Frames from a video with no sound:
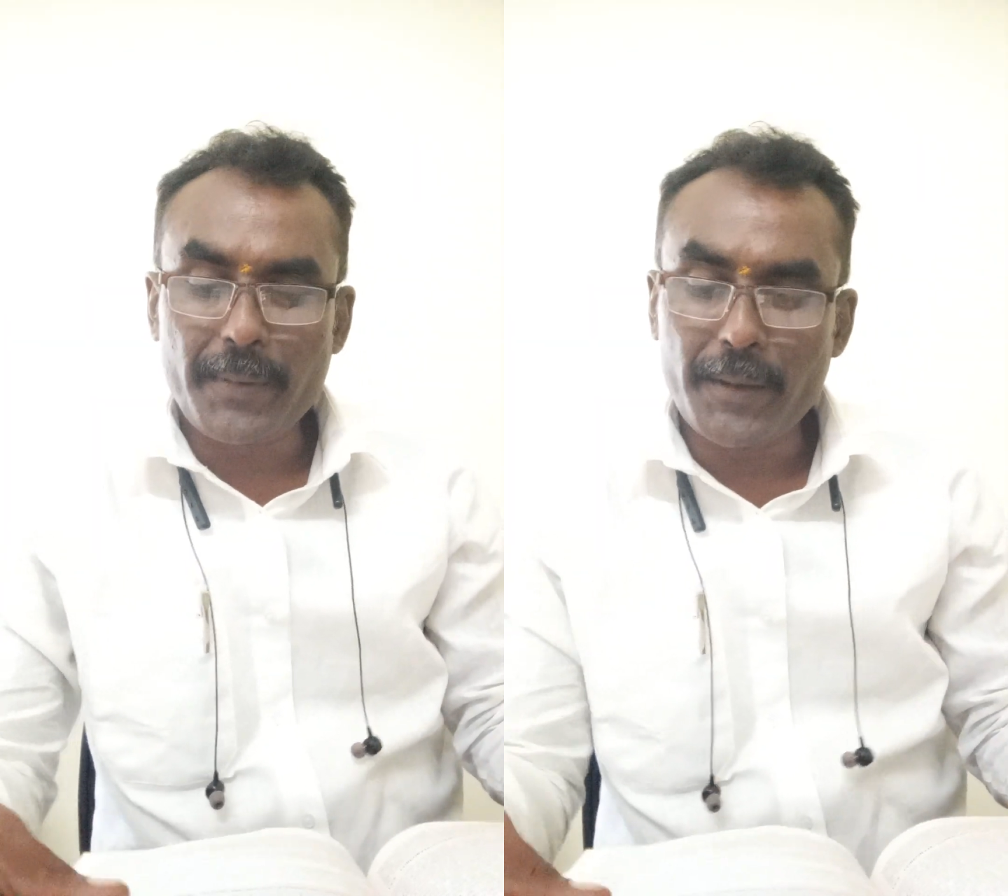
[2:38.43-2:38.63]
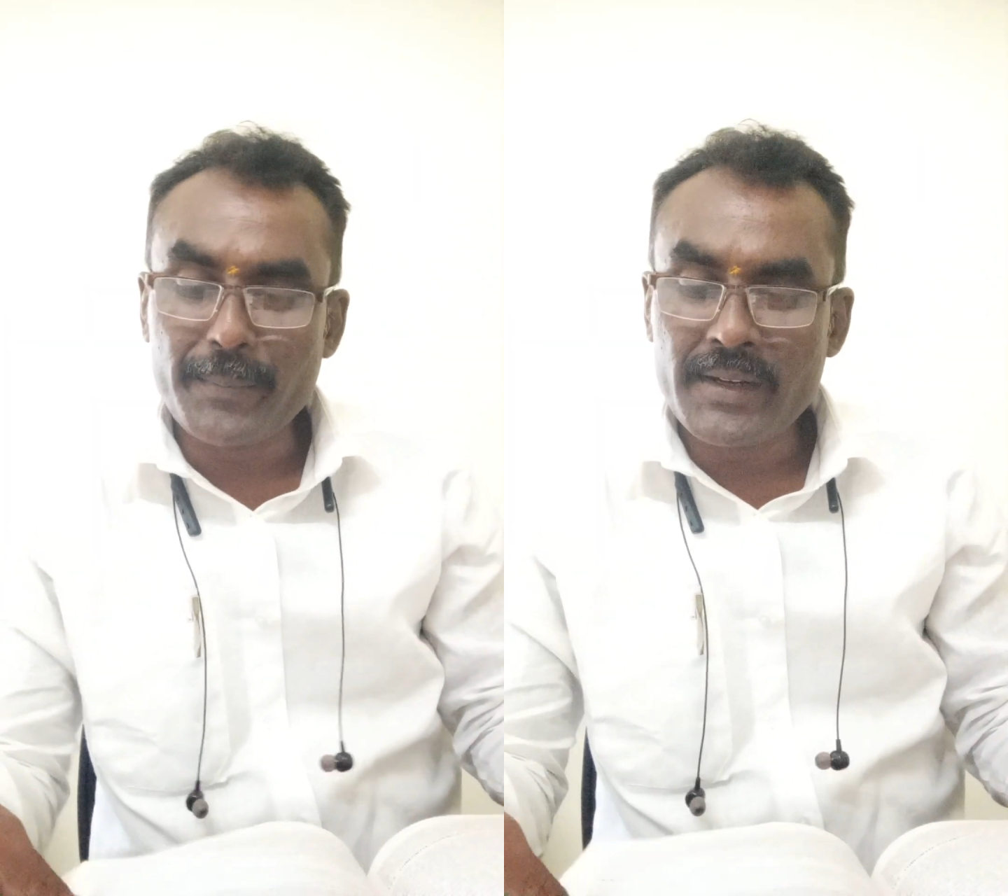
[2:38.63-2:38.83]

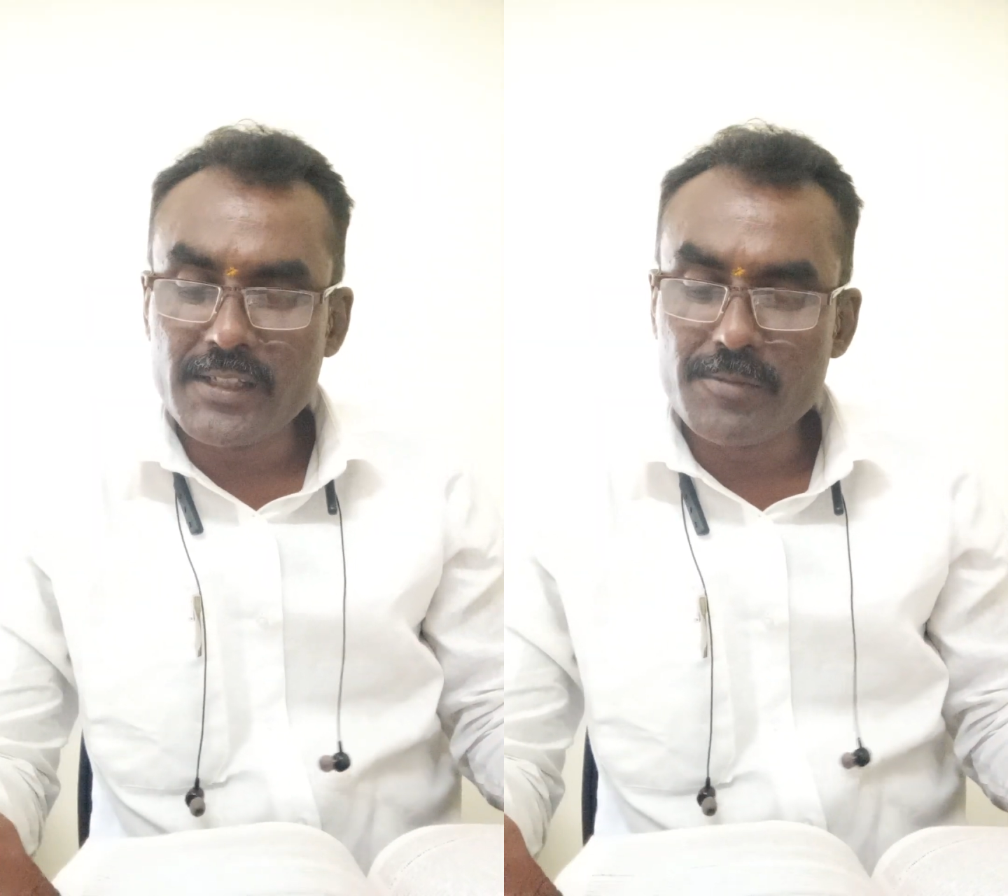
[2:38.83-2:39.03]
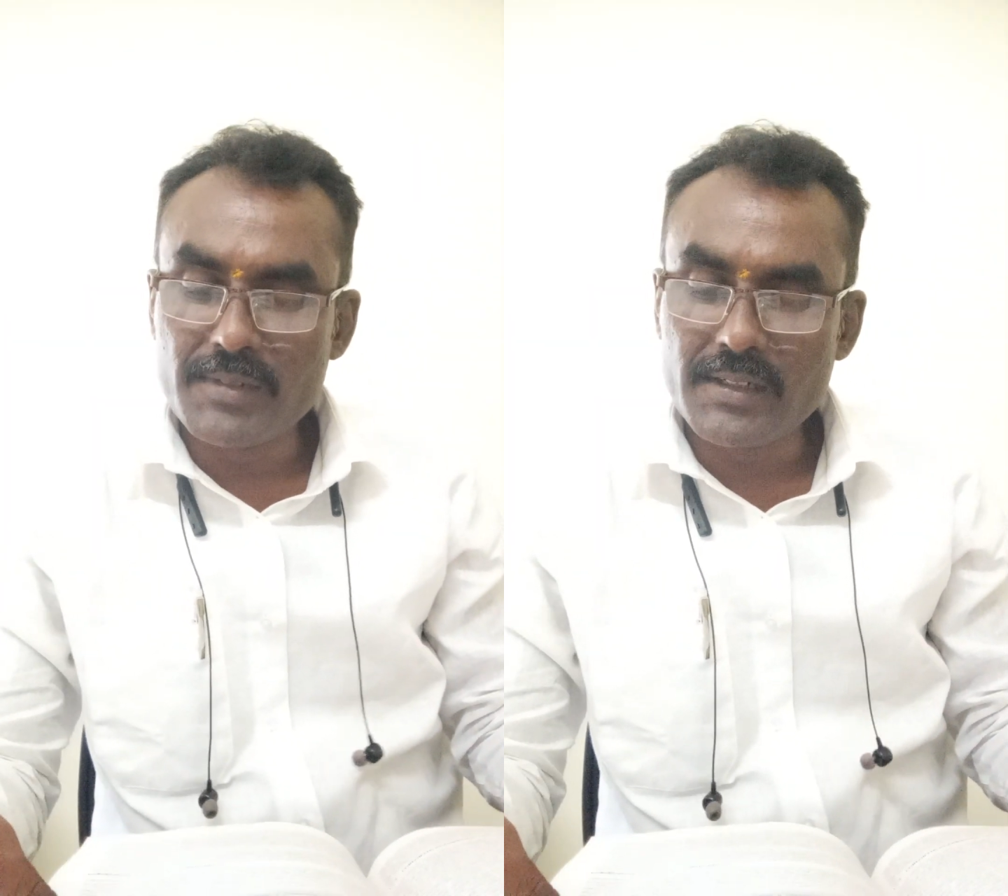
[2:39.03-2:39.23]

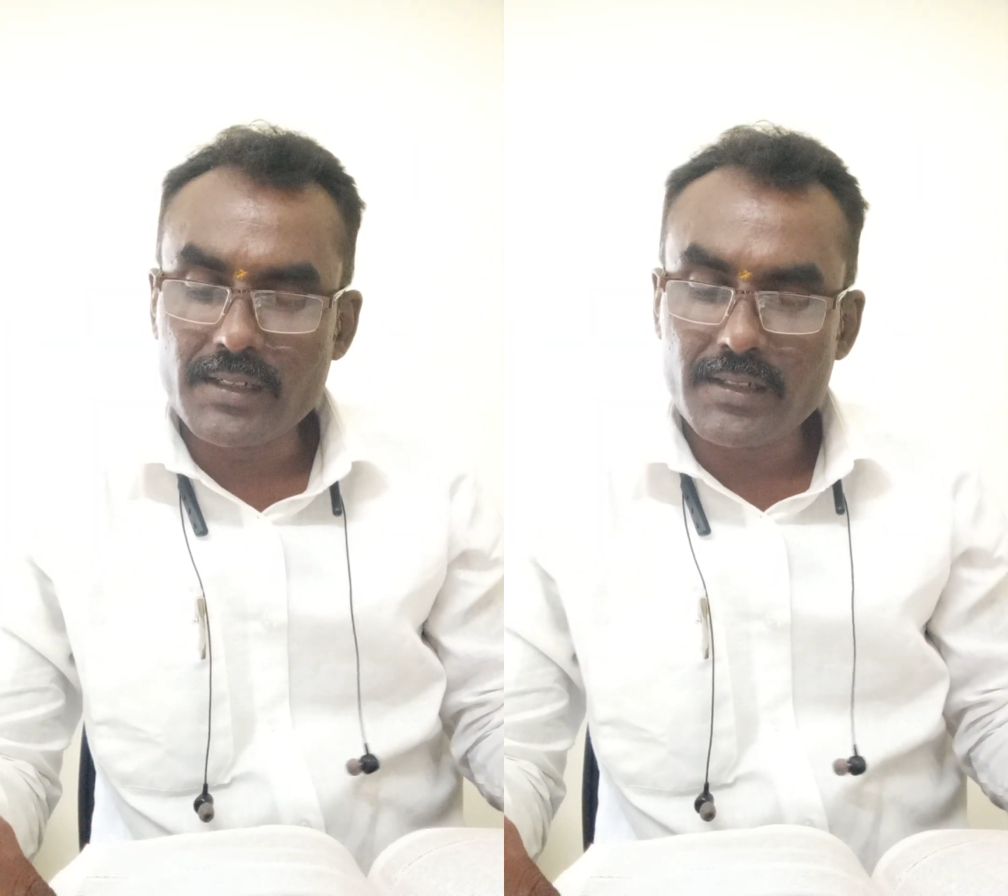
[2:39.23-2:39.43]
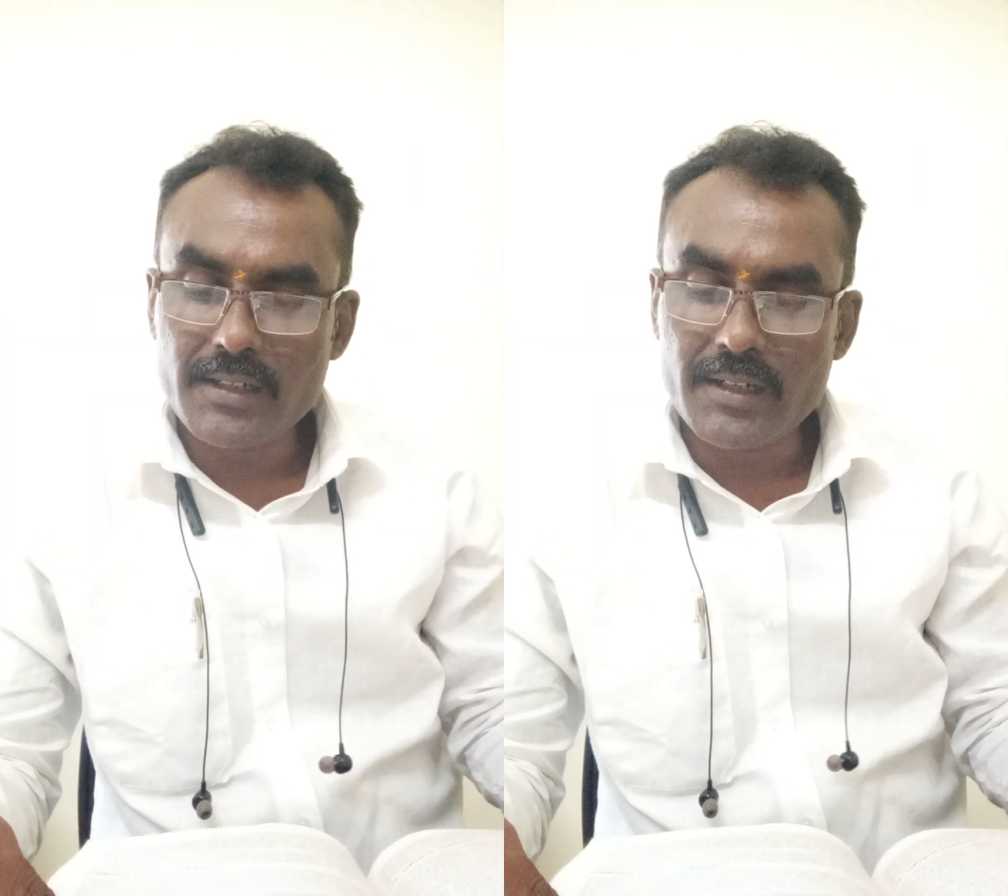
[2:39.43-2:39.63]

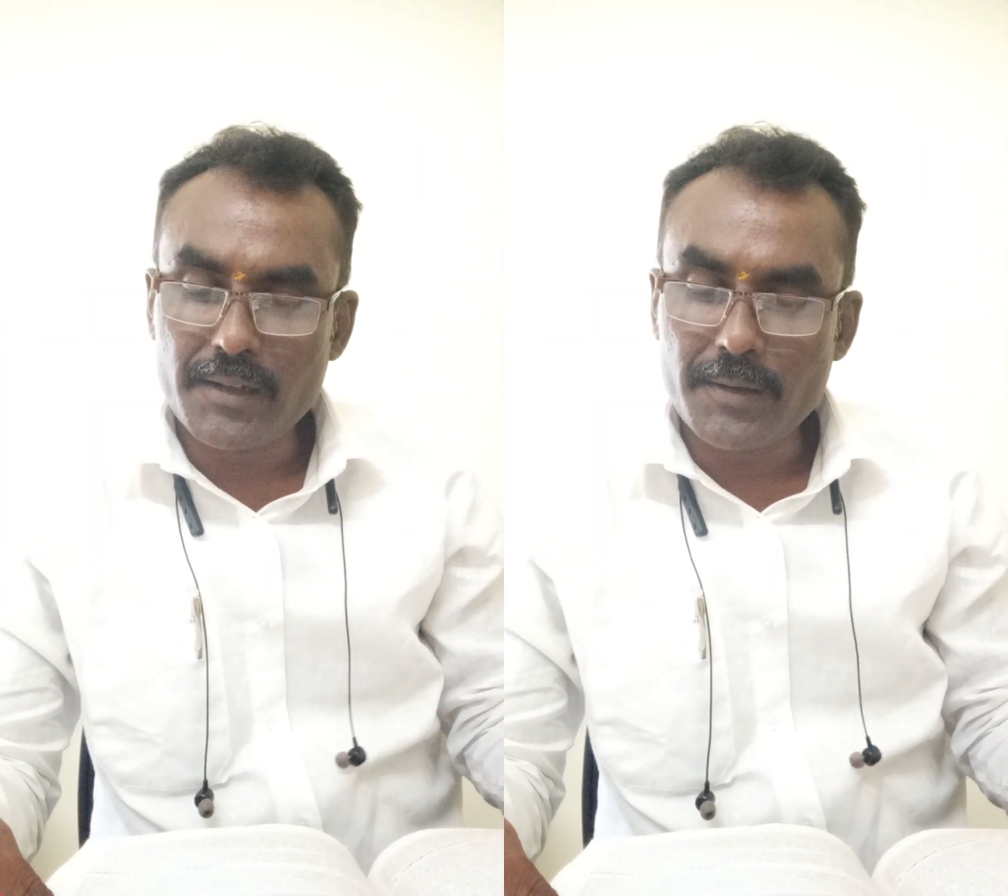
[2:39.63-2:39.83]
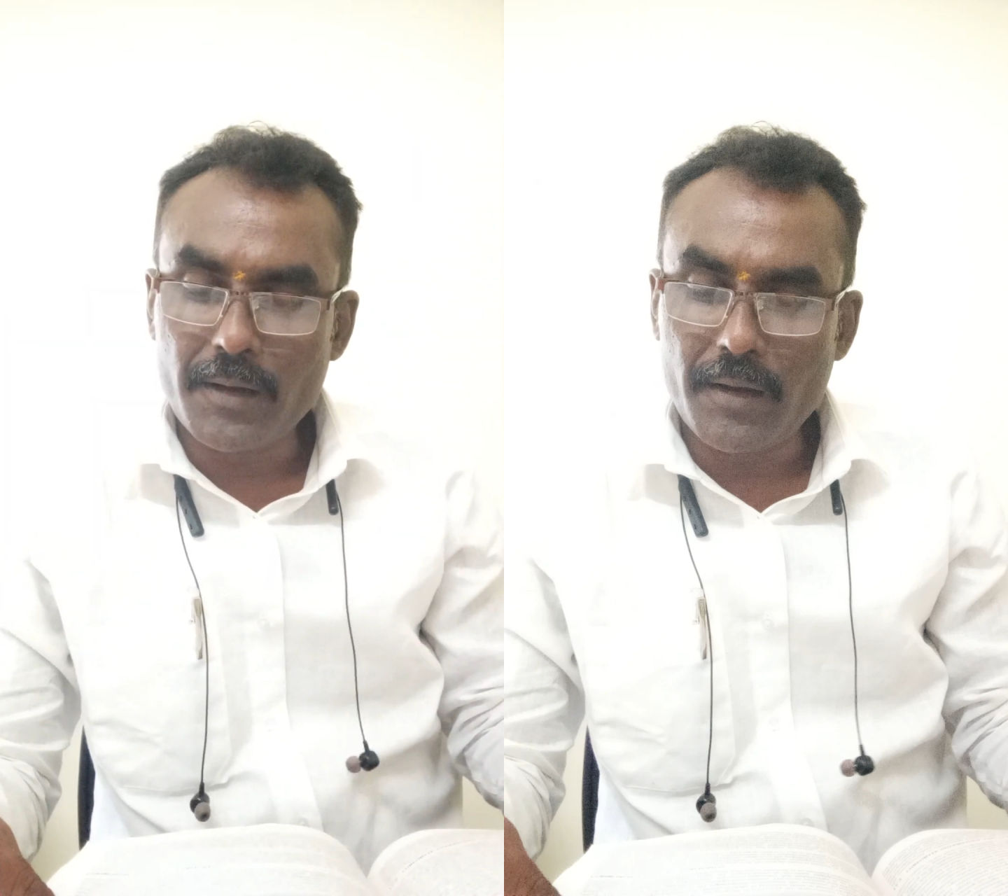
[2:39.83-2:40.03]
management
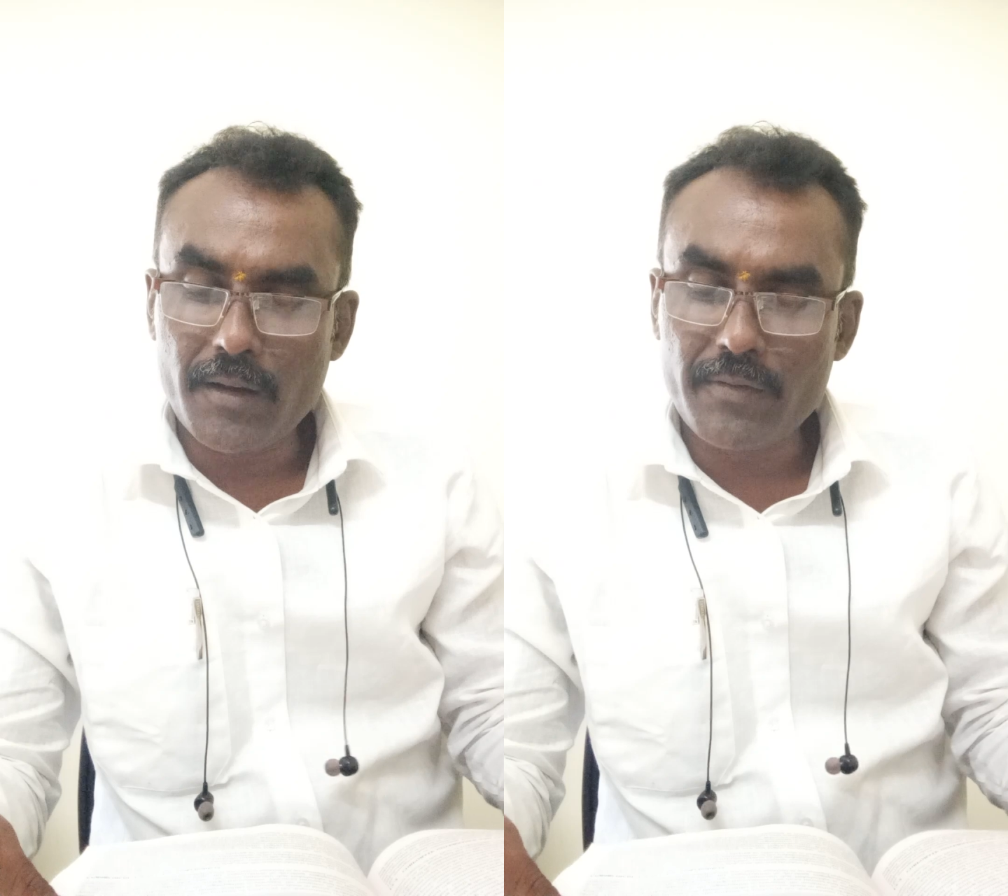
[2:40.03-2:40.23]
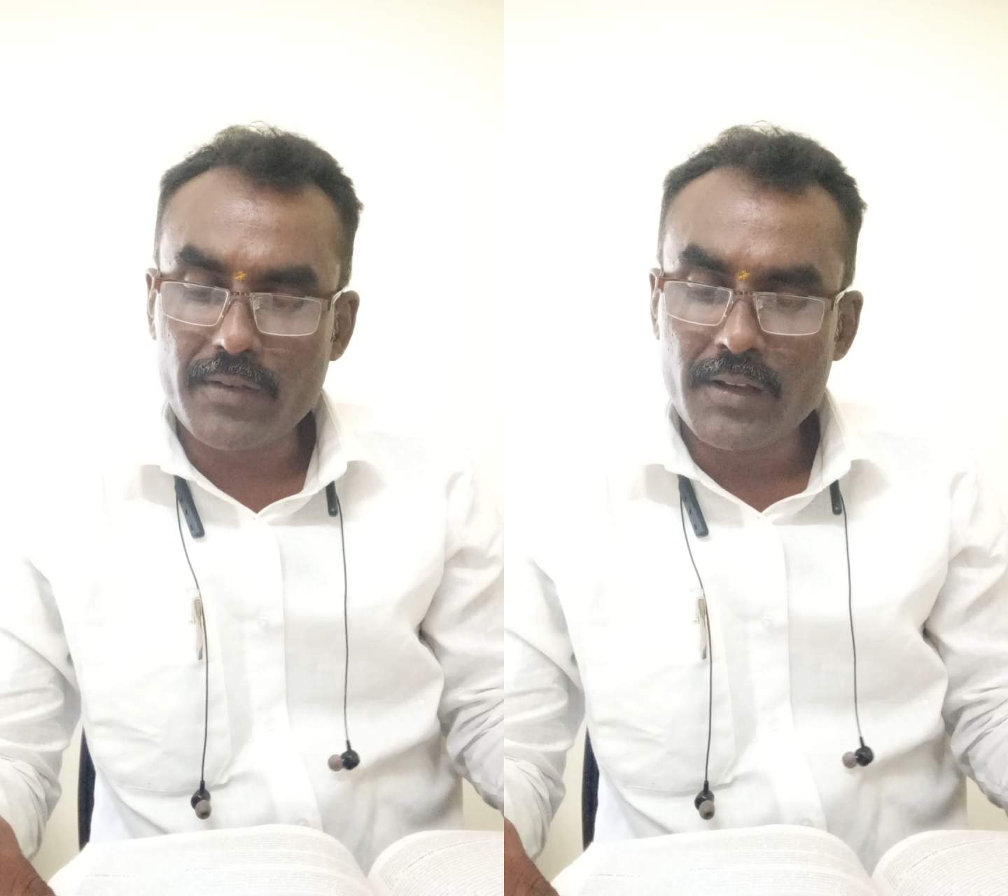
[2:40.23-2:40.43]

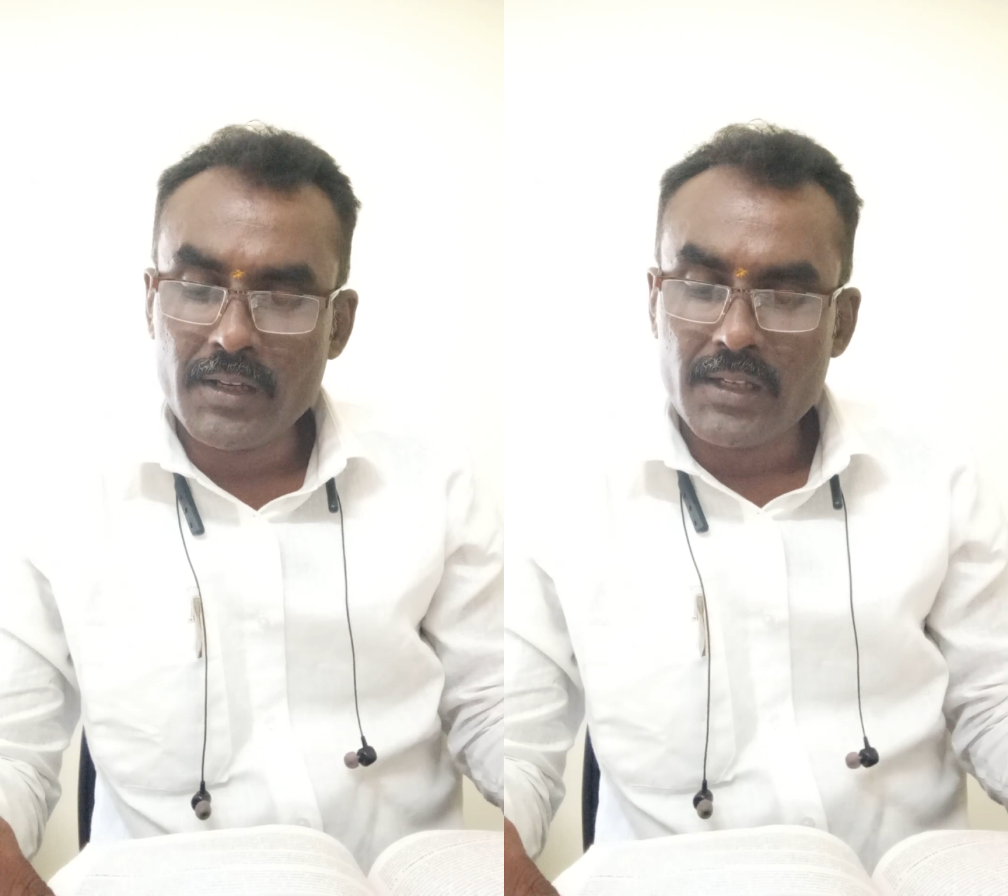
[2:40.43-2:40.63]
of